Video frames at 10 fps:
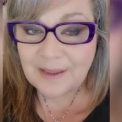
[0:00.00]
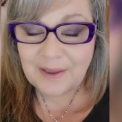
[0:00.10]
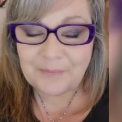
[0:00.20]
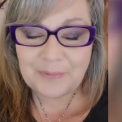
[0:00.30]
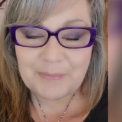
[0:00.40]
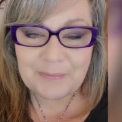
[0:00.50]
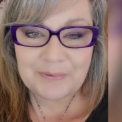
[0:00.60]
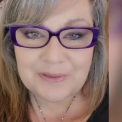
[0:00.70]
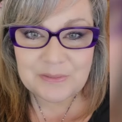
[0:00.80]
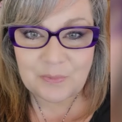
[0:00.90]
And remember
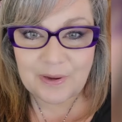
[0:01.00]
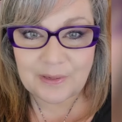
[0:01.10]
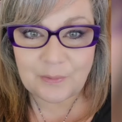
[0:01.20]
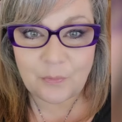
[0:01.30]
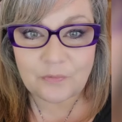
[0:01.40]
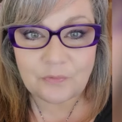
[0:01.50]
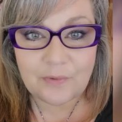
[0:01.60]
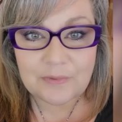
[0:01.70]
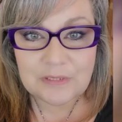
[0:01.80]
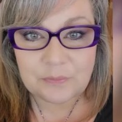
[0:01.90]
this, Leo, the Wolf, the
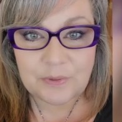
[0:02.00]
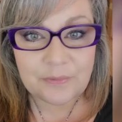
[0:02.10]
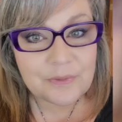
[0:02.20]
Raven, and the Spirit,